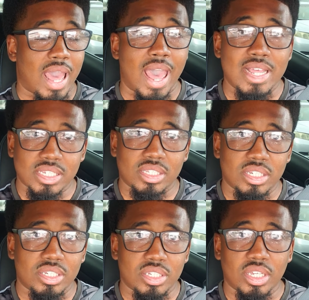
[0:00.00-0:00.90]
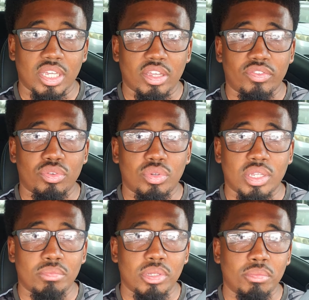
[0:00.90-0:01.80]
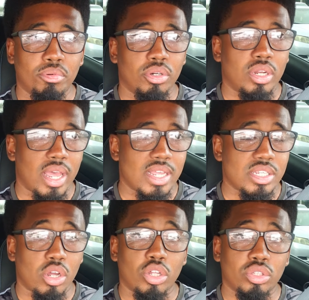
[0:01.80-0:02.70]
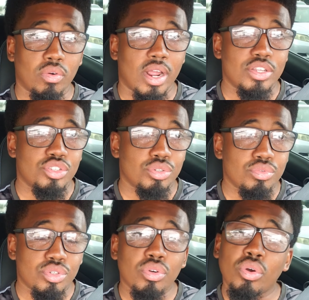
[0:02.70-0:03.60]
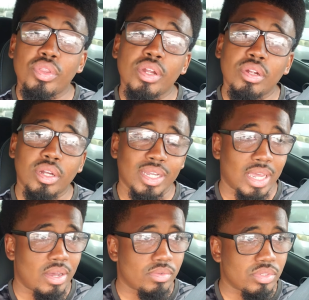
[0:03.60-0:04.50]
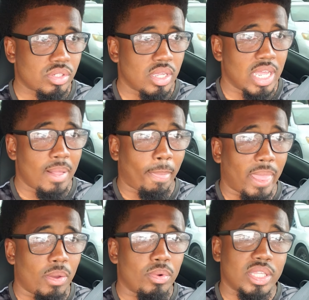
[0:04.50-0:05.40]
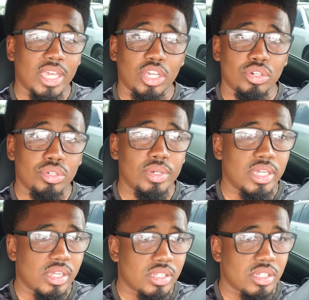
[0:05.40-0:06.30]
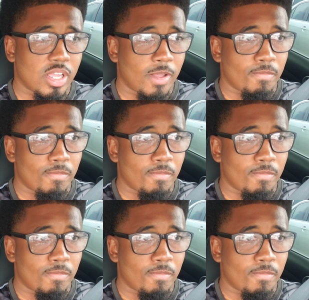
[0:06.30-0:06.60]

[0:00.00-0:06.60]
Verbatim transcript: ask to see if you can be put as an authorized user on their account. and what they can do is